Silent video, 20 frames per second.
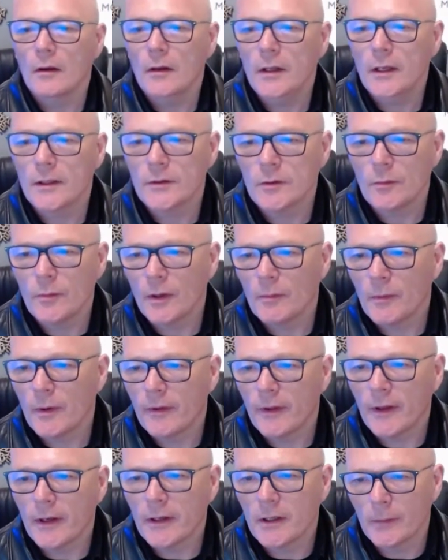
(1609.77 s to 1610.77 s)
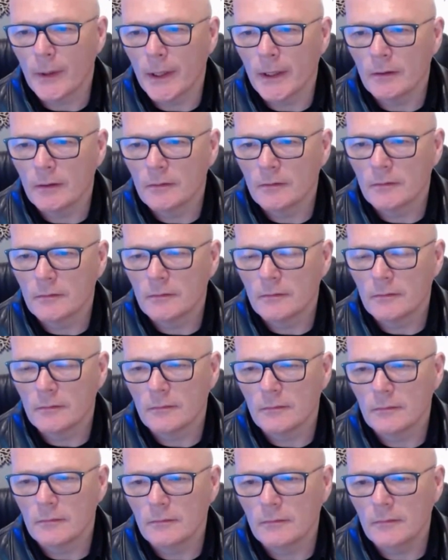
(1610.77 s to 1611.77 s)
Yeah, something we're thinking about.
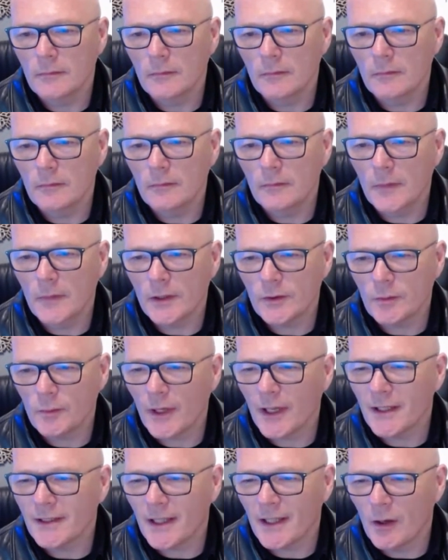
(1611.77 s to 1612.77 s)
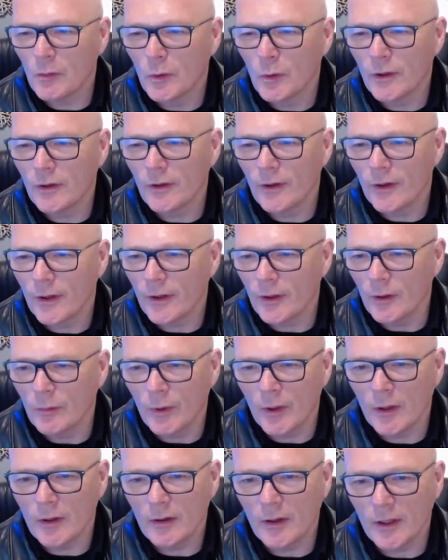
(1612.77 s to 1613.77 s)
Something I said I wouldn't do,
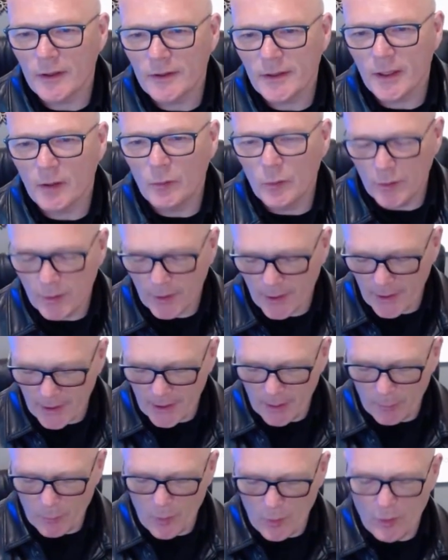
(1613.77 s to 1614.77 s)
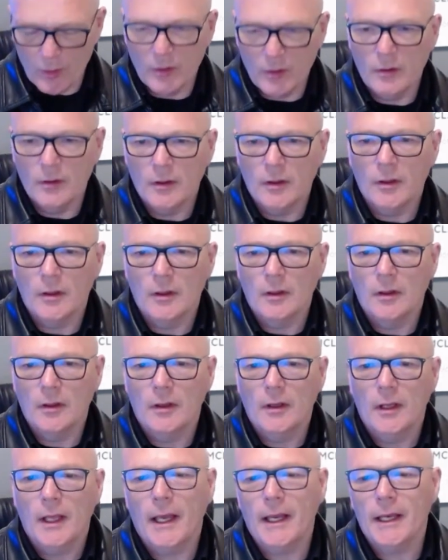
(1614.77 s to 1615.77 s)
but I said I wouldn't get any more
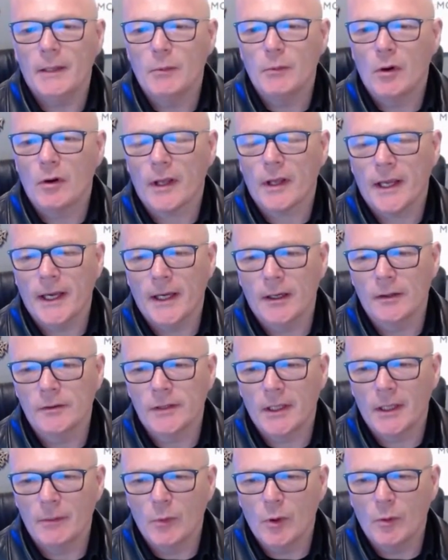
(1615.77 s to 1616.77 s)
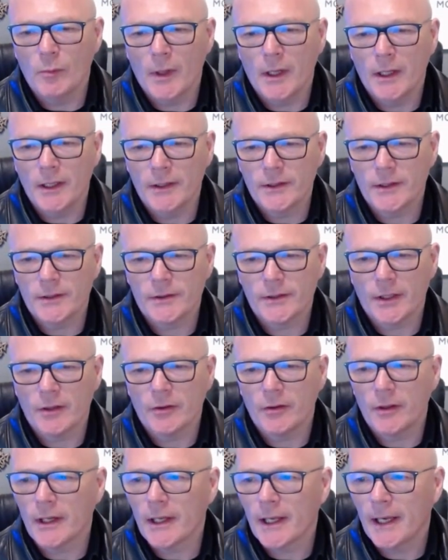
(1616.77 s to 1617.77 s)
accounts, any more Mileage and
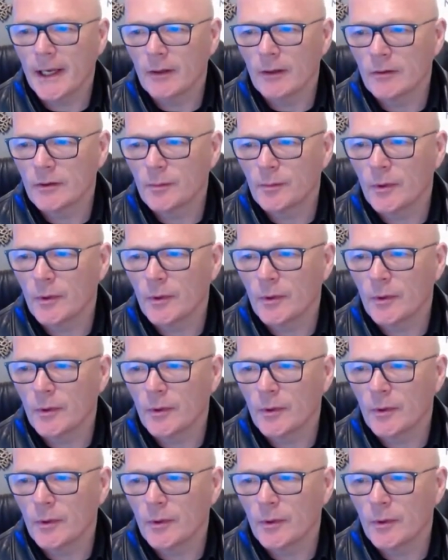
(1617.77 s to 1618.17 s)
Secret accounts.